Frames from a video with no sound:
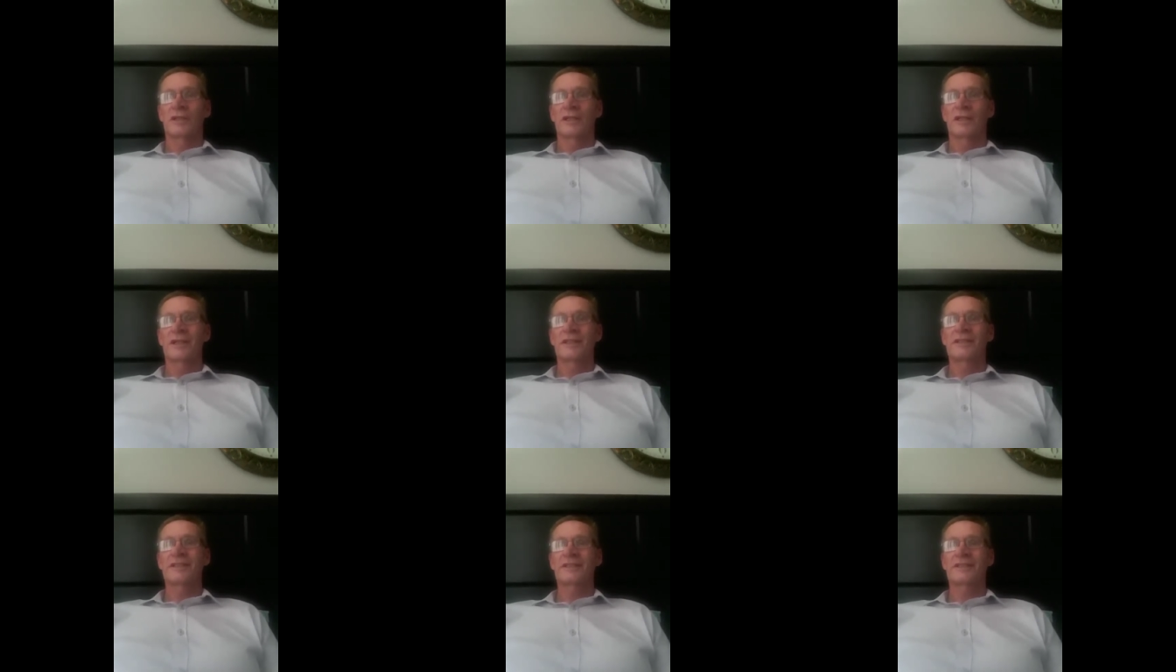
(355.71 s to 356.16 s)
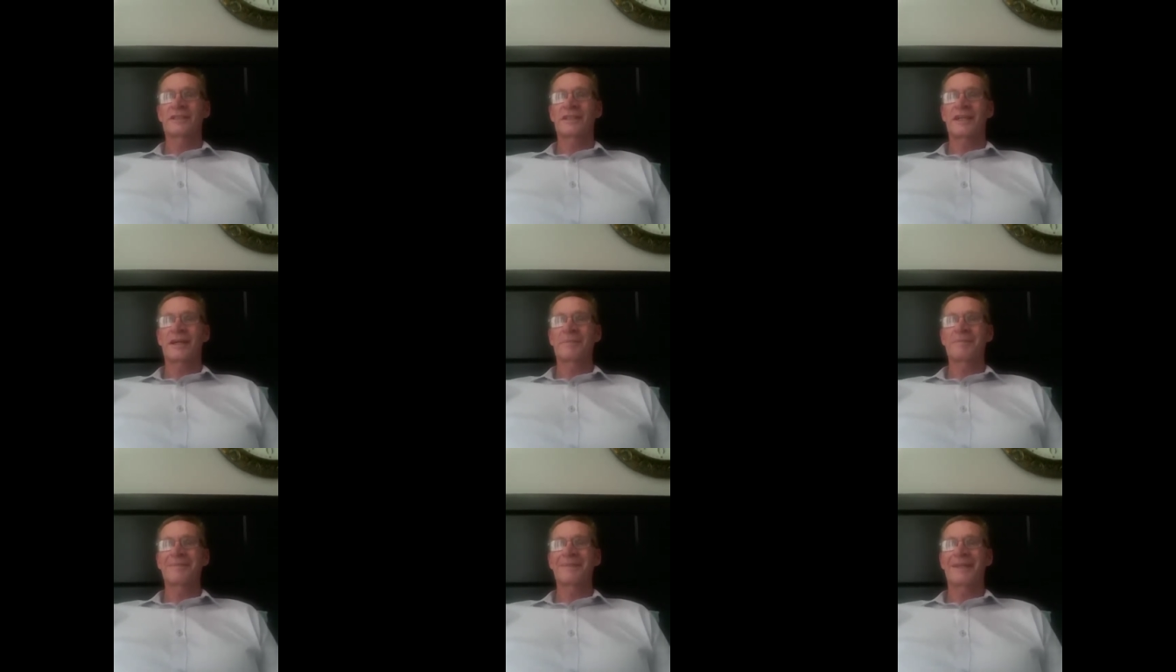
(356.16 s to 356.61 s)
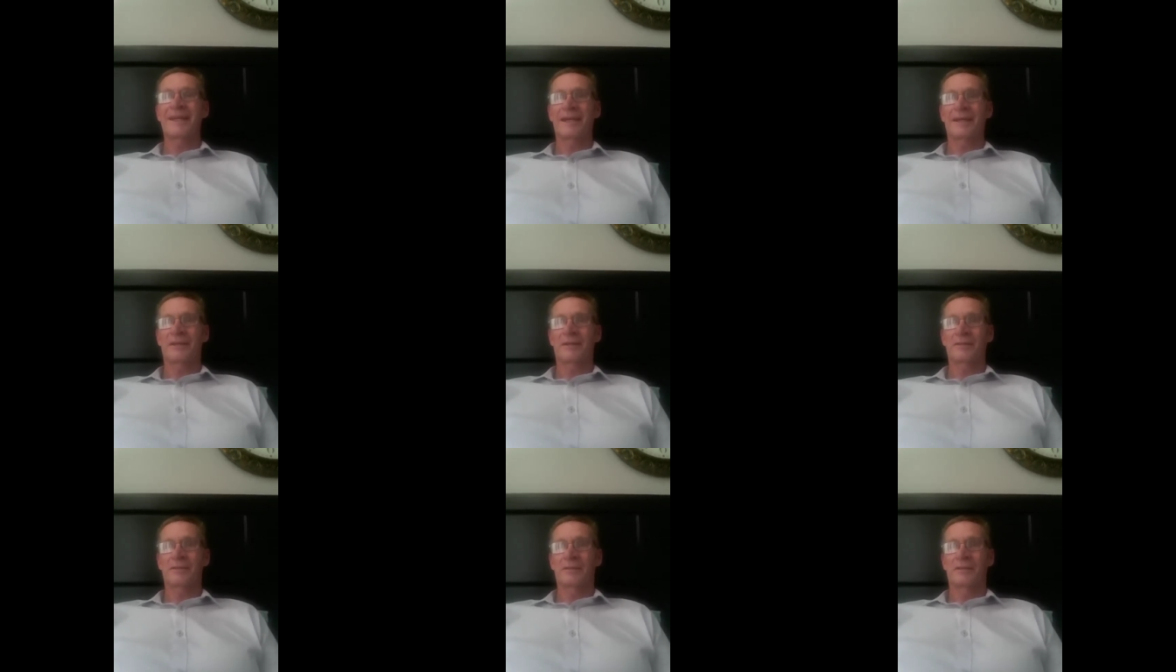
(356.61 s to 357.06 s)
It has come
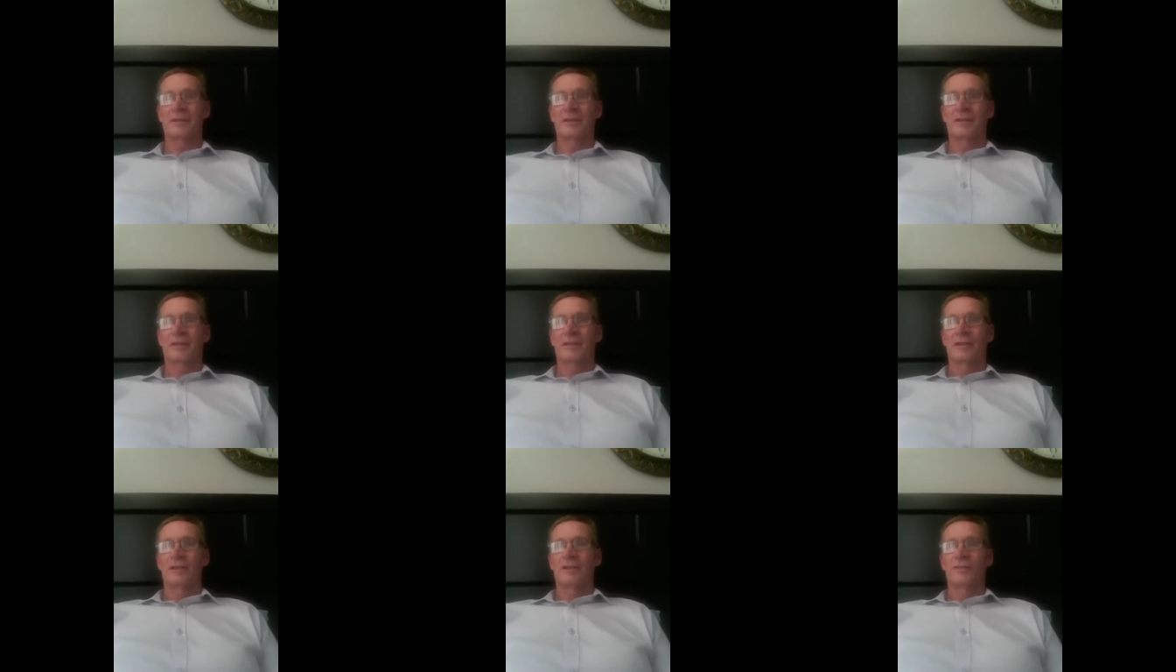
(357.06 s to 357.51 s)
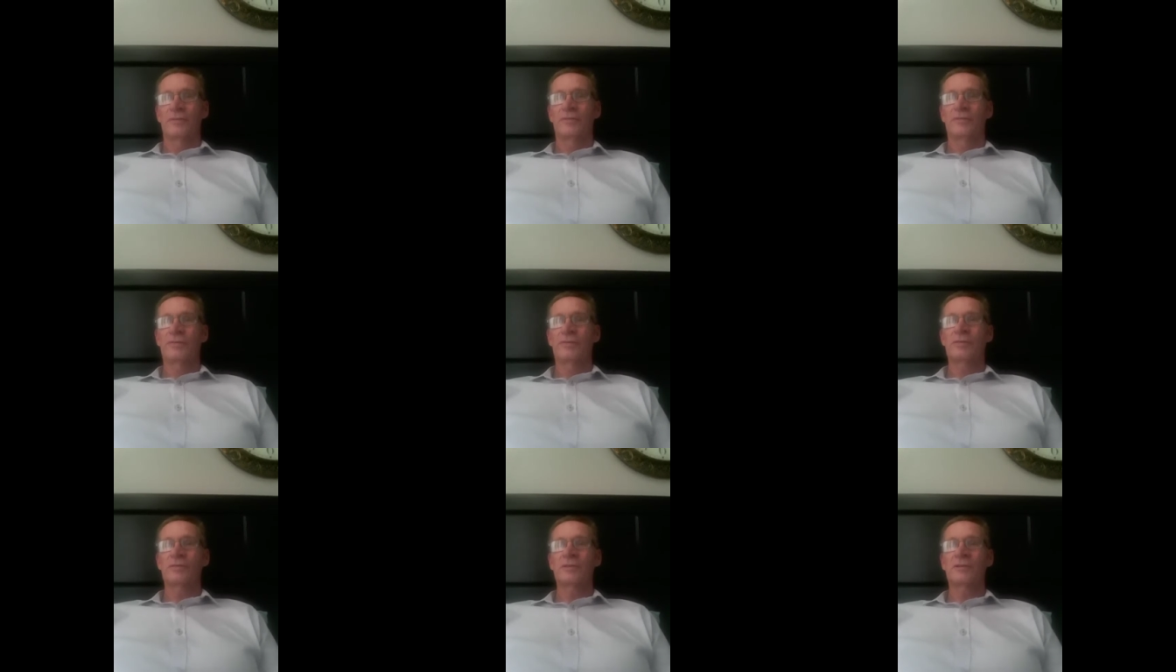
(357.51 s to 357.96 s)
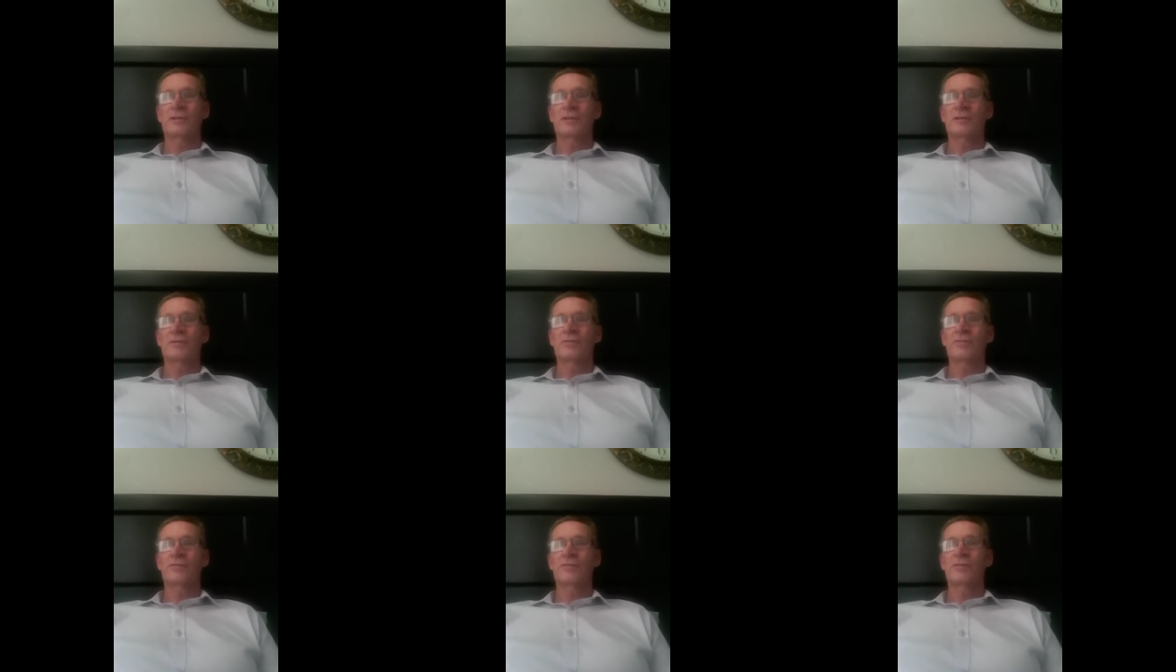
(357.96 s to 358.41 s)
down. Fewer
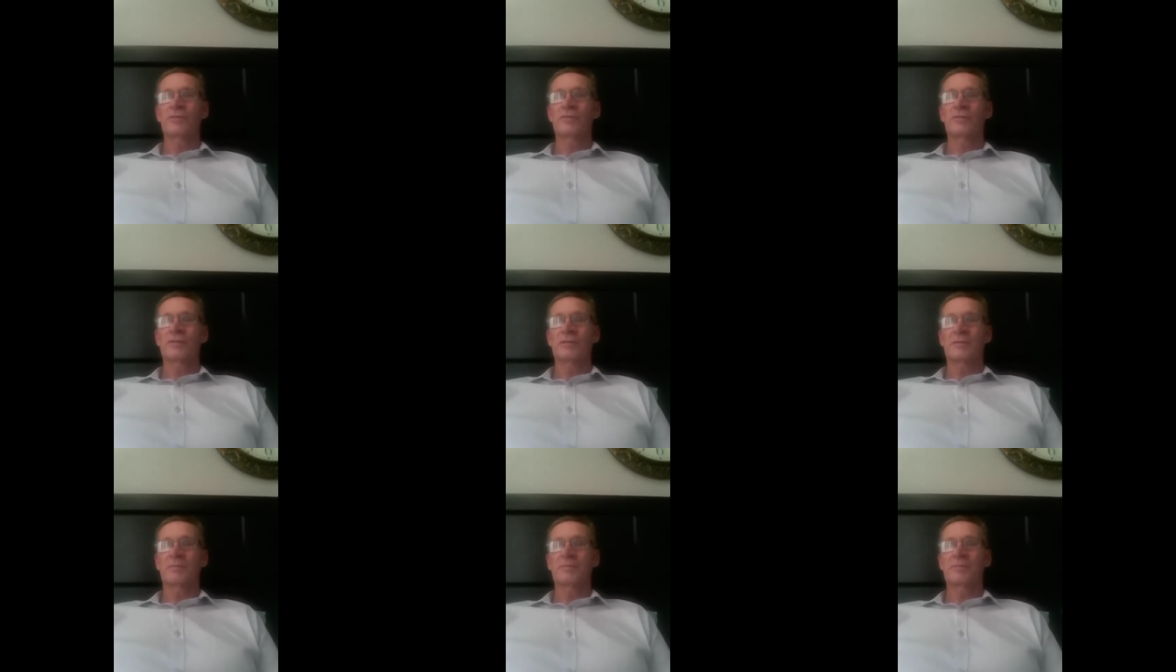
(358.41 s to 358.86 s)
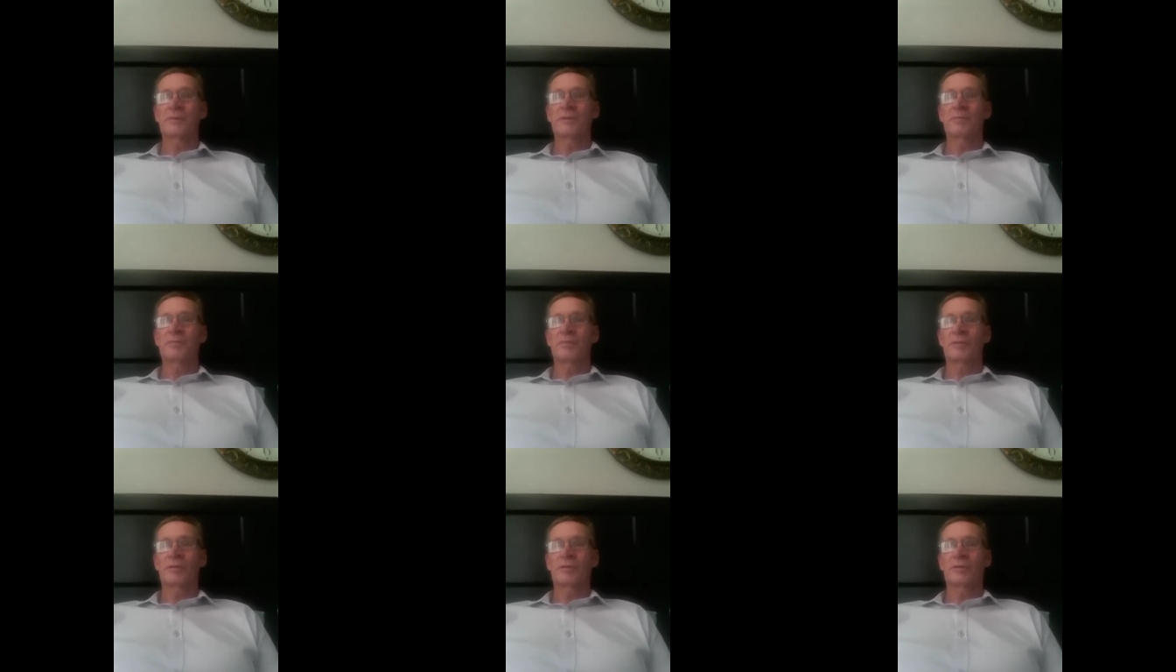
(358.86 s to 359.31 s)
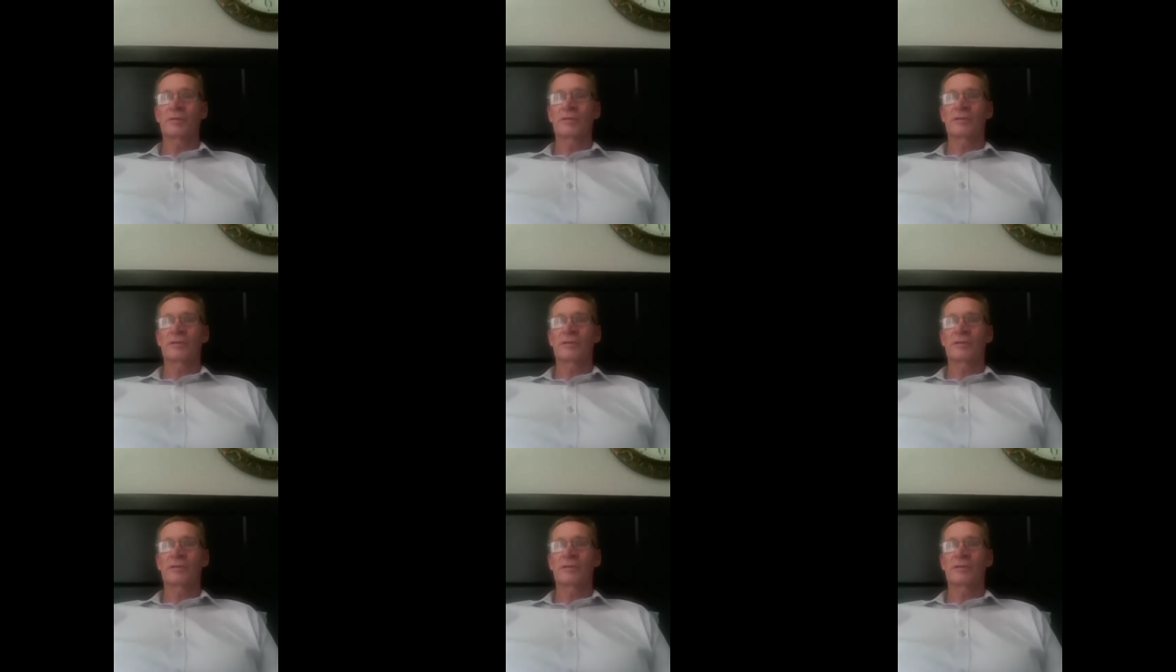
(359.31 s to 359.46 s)
and fewer people